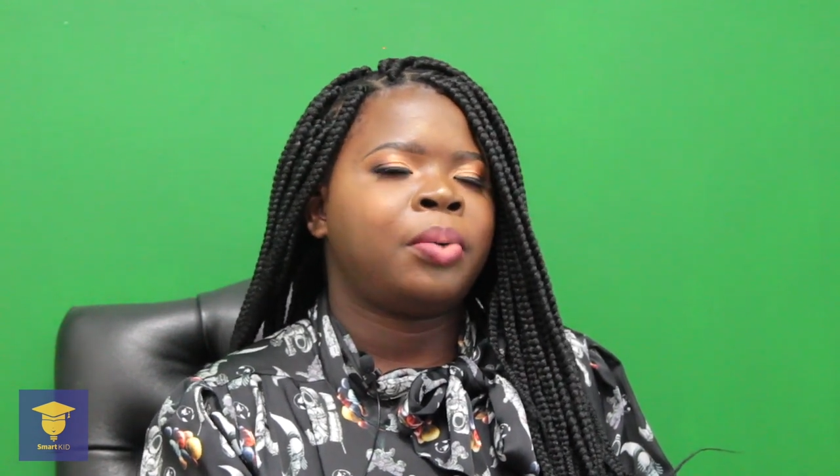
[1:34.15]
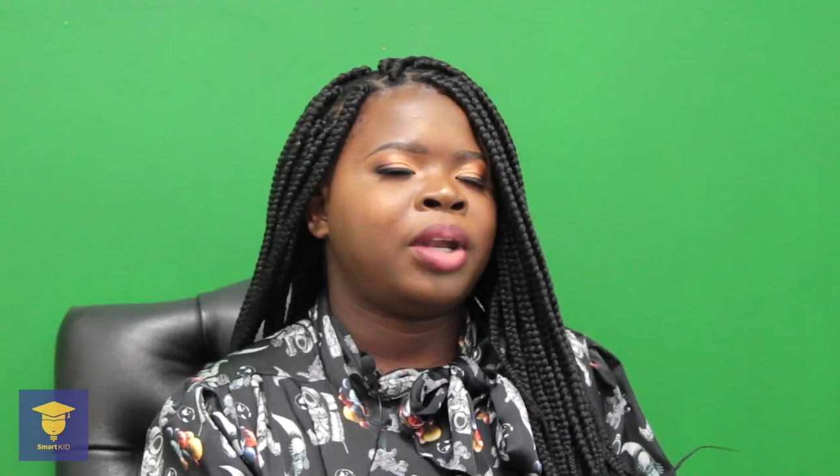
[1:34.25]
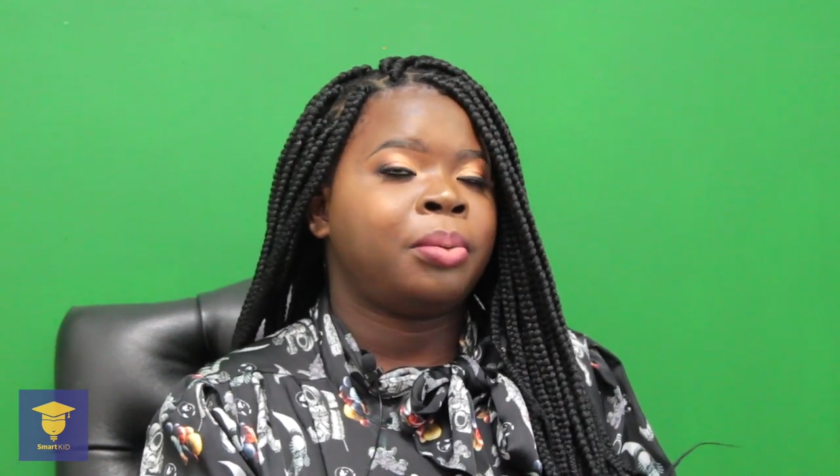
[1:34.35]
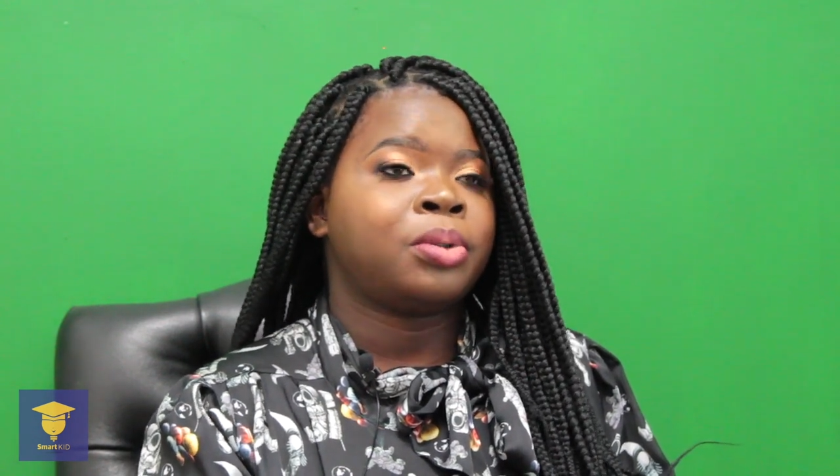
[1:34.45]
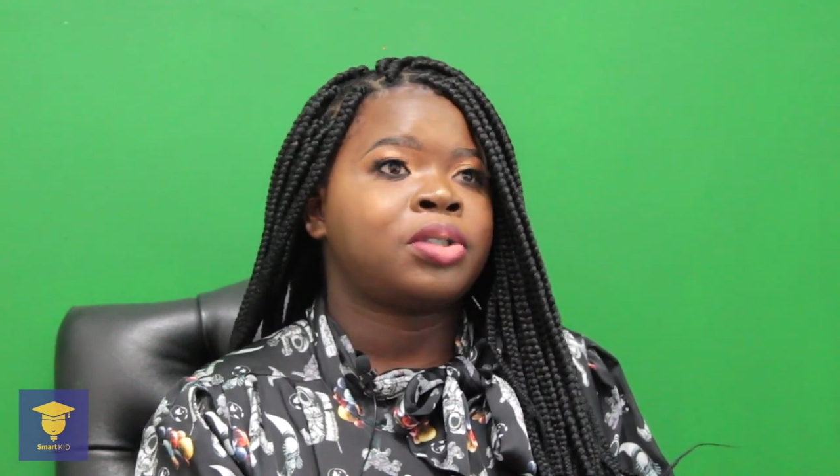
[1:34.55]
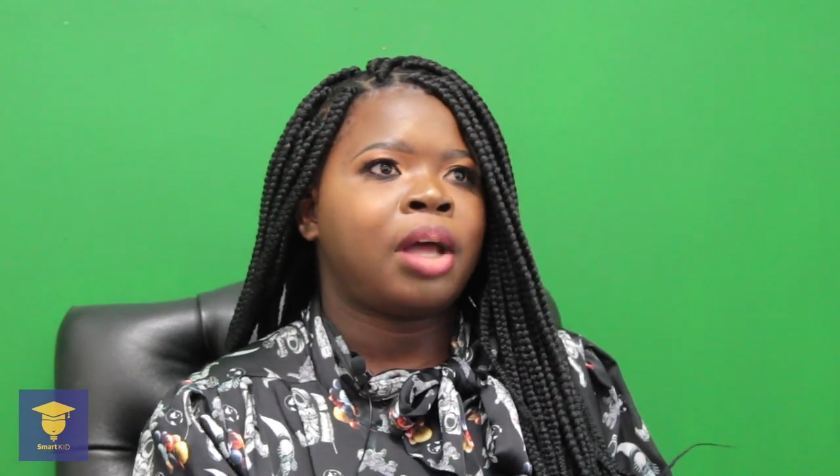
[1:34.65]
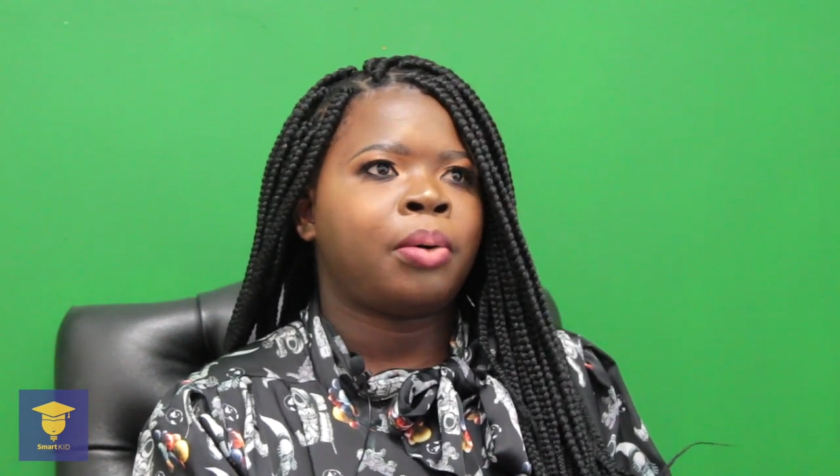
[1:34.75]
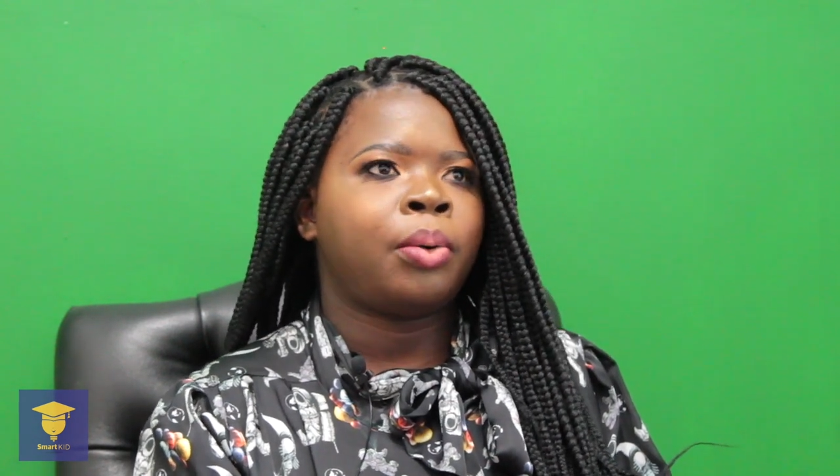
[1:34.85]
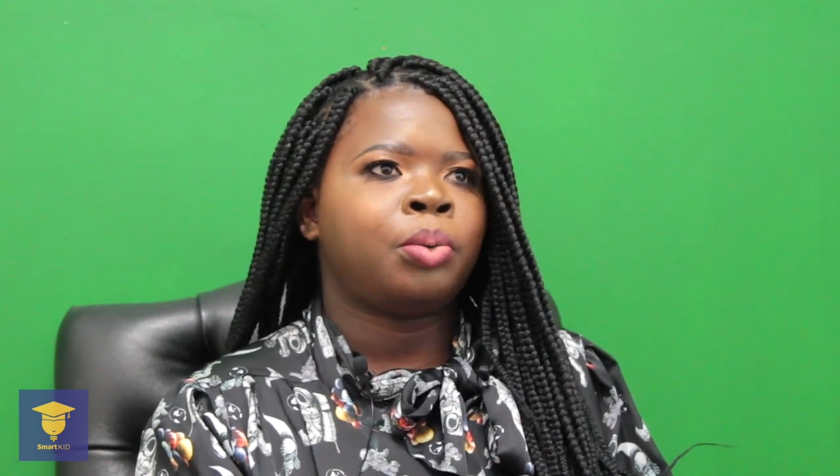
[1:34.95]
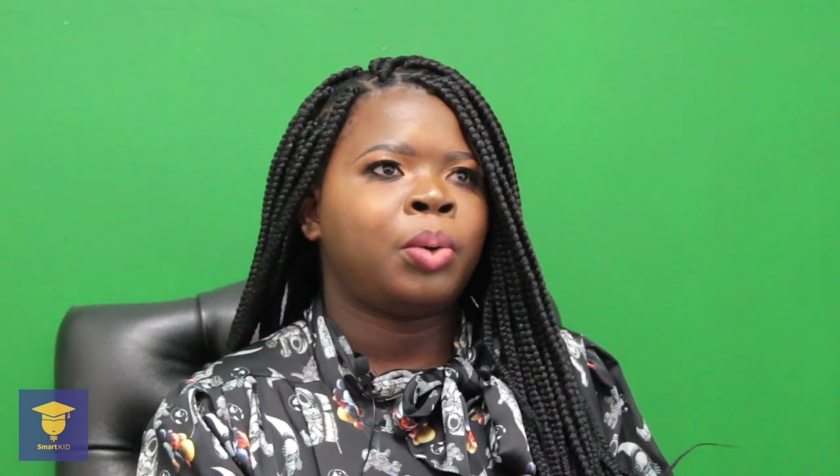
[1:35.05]
when I was
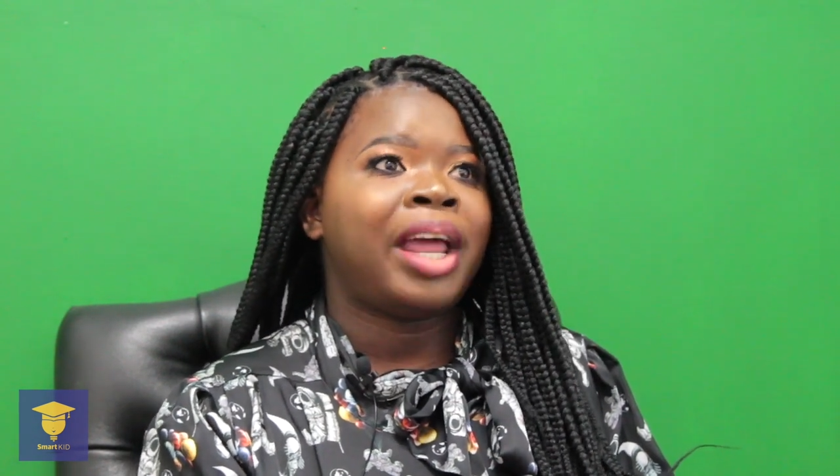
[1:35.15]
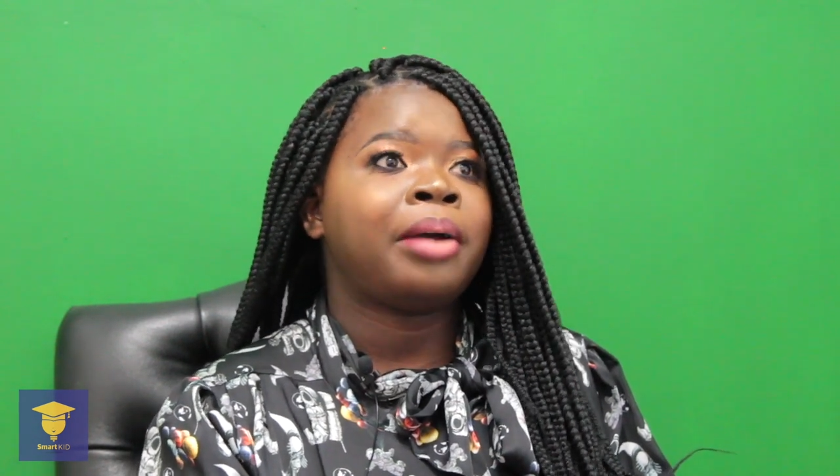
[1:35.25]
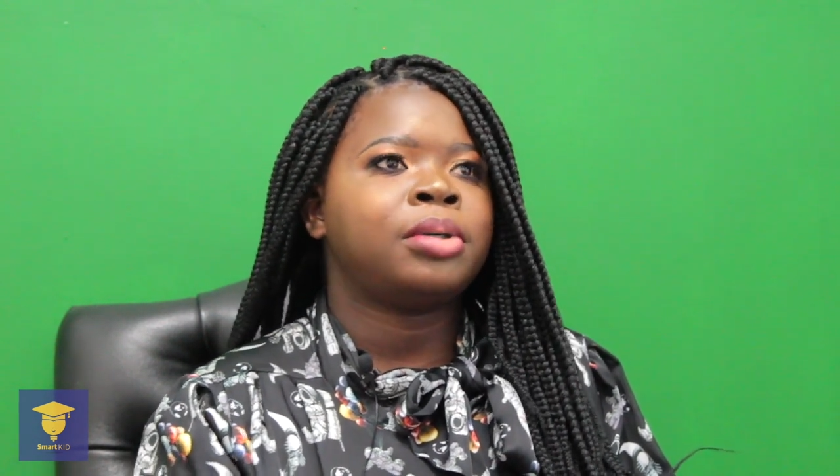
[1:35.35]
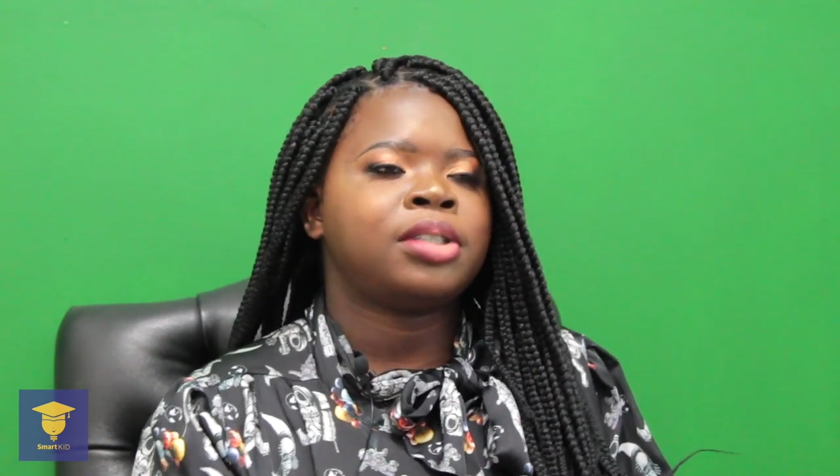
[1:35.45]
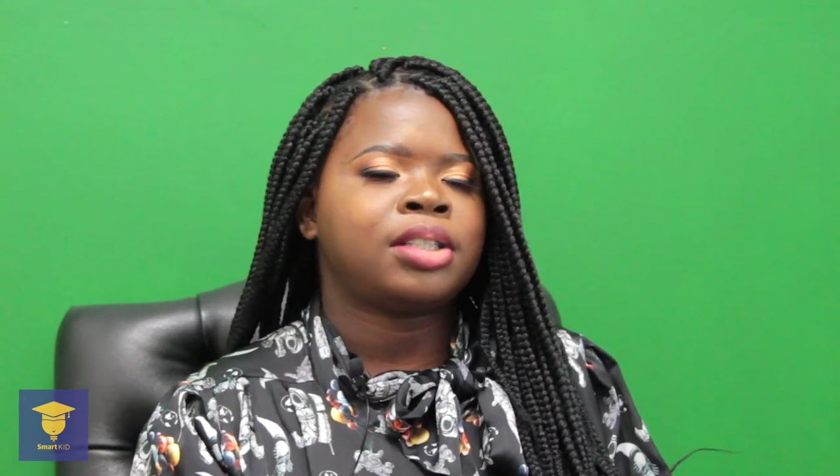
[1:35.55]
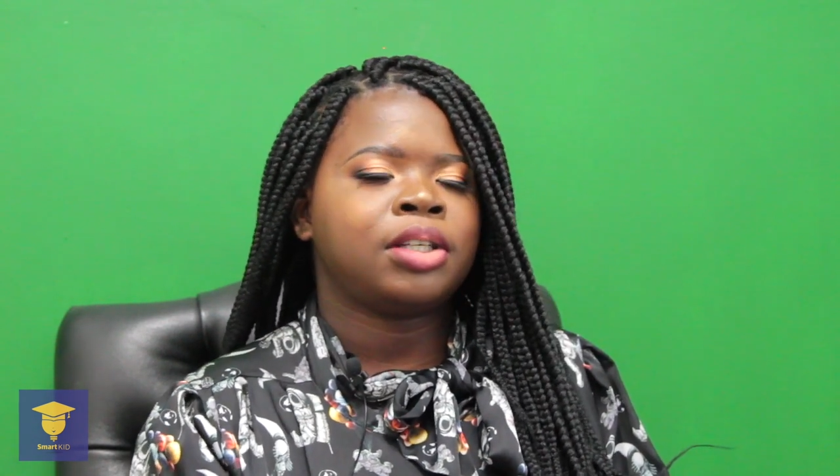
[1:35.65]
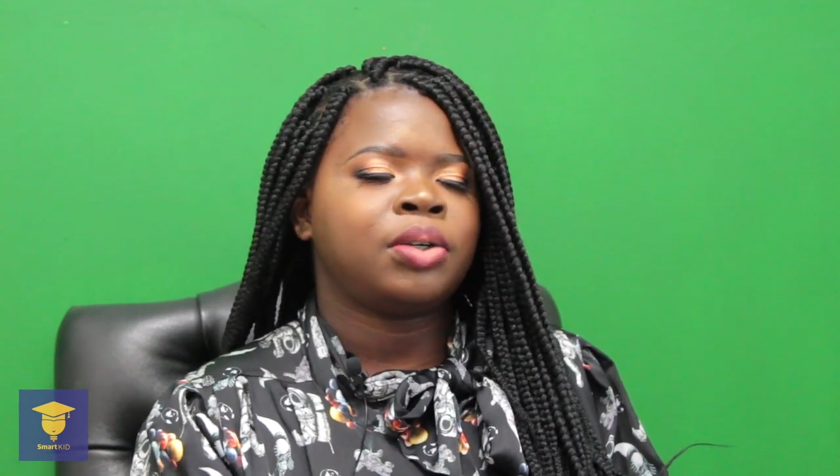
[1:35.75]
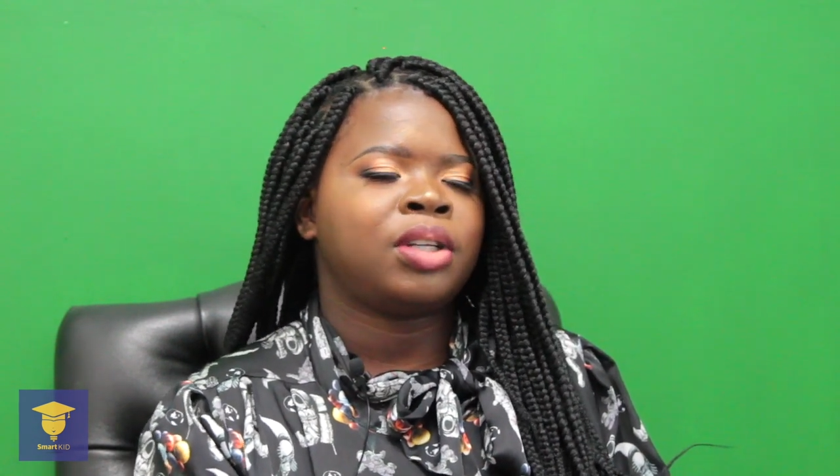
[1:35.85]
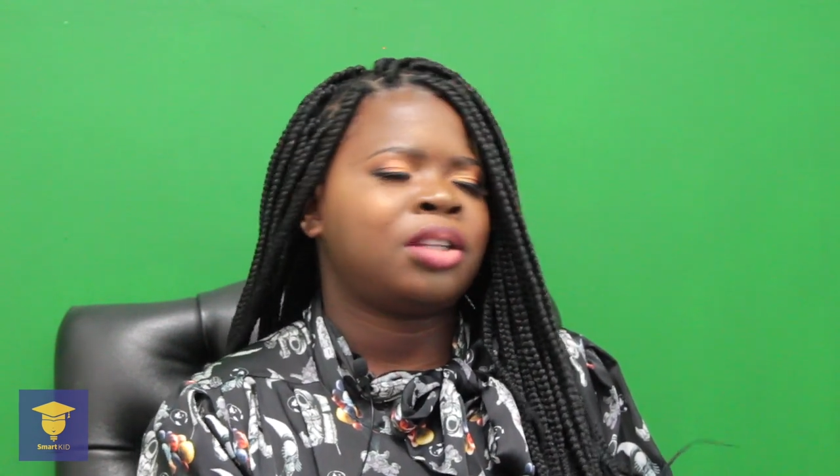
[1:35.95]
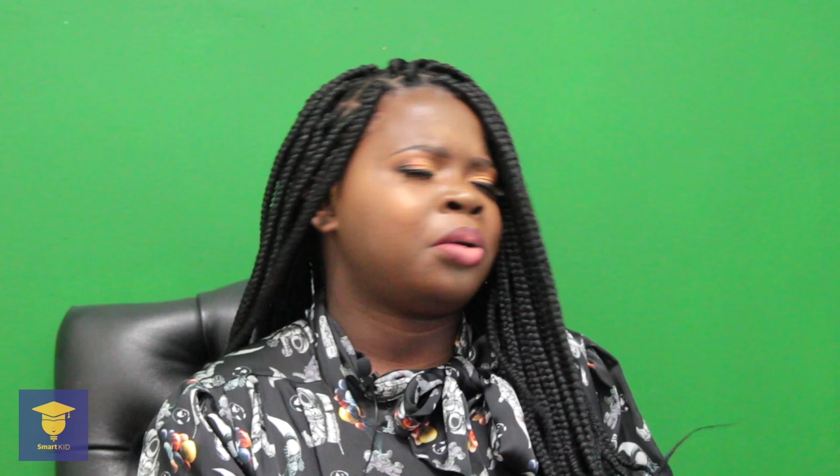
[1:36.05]
now when I was in uni,